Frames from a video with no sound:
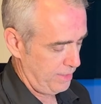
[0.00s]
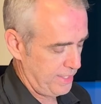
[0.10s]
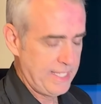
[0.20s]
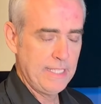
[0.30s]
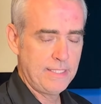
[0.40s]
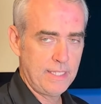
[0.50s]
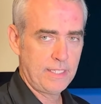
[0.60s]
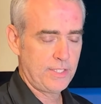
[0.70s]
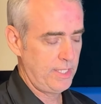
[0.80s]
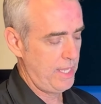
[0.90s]
The
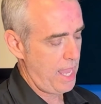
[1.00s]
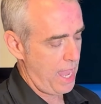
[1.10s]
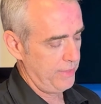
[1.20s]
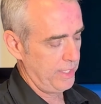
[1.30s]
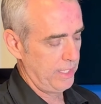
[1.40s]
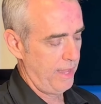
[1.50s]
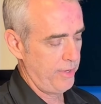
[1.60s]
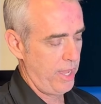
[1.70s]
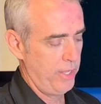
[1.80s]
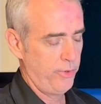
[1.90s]
1060 and the
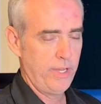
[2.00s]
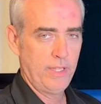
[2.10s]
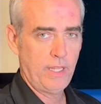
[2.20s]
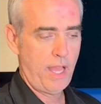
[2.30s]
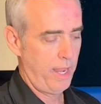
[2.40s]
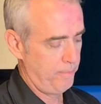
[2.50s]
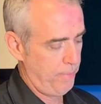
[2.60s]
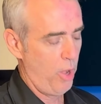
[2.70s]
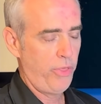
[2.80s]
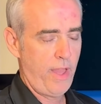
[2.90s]
1100 in the line
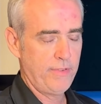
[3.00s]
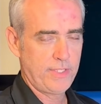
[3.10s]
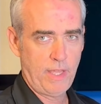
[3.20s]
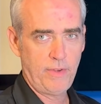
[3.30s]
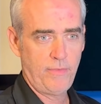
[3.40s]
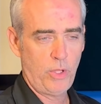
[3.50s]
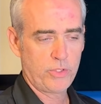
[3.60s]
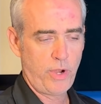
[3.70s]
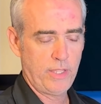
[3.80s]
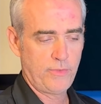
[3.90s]
both have a 70-volt
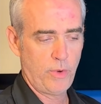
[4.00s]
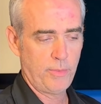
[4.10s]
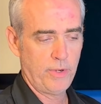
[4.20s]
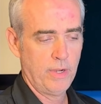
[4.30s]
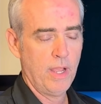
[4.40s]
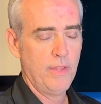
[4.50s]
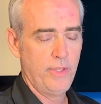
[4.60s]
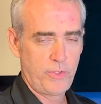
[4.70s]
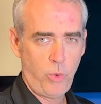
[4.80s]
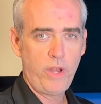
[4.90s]
transformer.
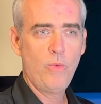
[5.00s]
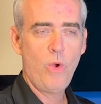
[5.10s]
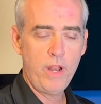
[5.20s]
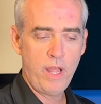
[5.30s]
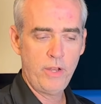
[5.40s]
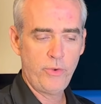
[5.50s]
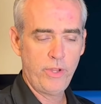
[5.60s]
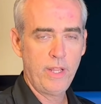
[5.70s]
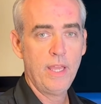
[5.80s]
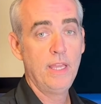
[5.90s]
The
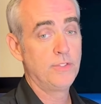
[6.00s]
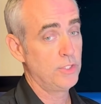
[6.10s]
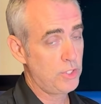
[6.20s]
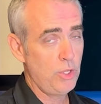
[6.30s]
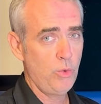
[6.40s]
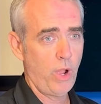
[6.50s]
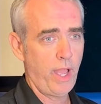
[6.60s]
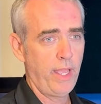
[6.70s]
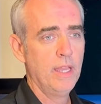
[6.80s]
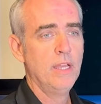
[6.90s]
2100 is a
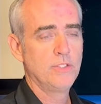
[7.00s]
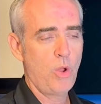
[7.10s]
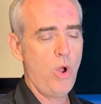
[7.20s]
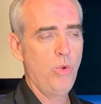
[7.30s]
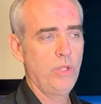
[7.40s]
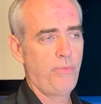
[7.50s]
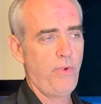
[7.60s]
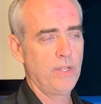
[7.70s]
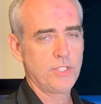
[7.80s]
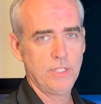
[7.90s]
two-way, so only
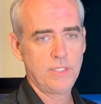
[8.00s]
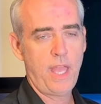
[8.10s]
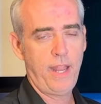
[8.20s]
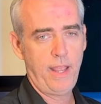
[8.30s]
functions at 8